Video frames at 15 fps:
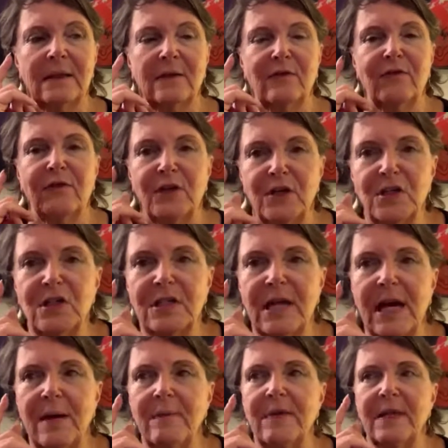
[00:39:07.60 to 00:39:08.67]
the first
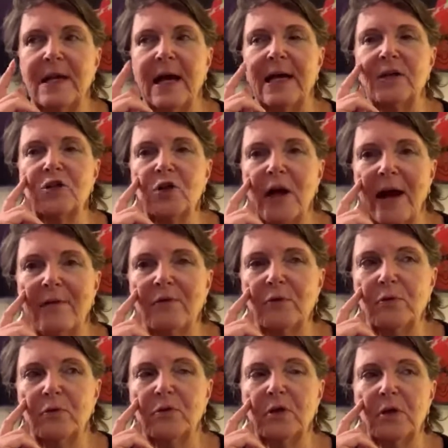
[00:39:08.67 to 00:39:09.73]
time that I
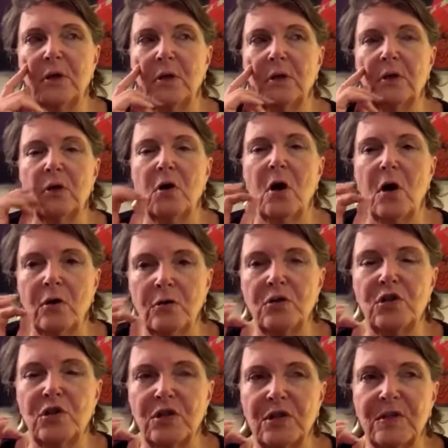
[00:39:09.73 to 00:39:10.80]
traveled
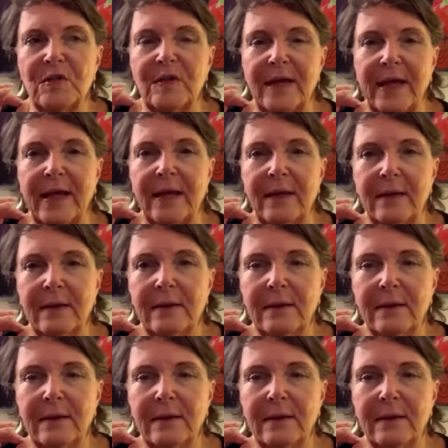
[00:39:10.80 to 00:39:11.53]
consciously,